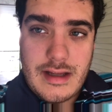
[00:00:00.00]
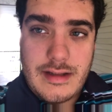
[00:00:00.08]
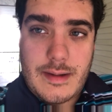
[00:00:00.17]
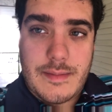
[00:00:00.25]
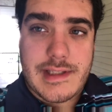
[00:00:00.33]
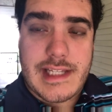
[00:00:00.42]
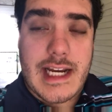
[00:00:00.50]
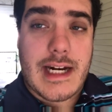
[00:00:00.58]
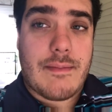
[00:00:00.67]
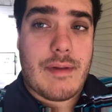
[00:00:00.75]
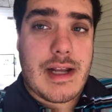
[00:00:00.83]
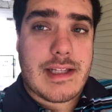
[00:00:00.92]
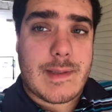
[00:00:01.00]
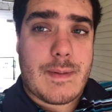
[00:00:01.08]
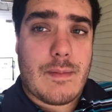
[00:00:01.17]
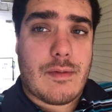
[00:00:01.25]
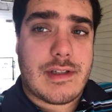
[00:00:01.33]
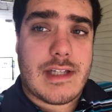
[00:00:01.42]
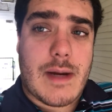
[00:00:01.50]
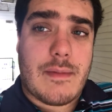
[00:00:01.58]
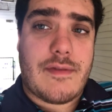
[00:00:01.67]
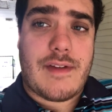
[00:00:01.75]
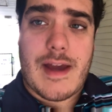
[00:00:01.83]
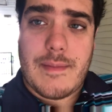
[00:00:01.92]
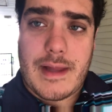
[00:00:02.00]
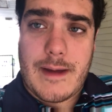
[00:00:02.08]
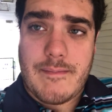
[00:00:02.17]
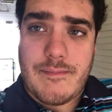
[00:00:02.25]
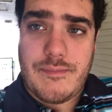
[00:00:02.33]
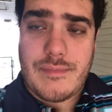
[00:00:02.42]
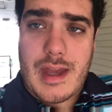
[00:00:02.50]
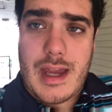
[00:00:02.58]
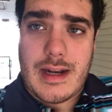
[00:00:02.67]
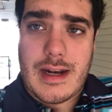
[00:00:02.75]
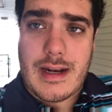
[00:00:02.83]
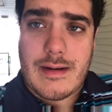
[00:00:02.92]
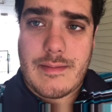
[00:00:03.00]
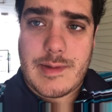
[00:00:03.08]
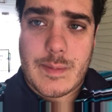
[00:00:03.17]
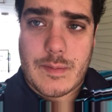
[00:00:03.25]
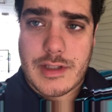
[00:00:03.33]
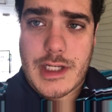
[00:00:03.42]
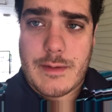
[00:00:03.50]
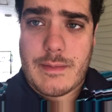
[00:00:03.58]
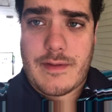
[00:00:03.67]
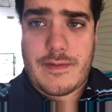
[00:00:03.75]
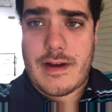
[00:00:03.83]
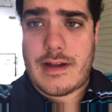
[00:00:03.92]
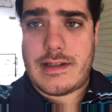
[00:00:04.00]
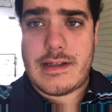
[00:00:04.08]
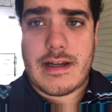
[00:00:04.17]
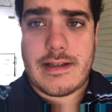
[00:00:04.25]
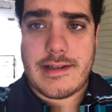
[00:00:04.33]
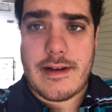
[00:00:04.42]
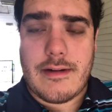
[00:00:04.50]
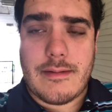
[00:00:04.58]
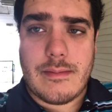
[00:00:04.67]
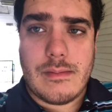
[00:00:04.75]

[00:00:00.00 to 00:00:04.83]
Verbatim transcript: so I'm just taking a break to spend more time with family and some more time with my fiance, so...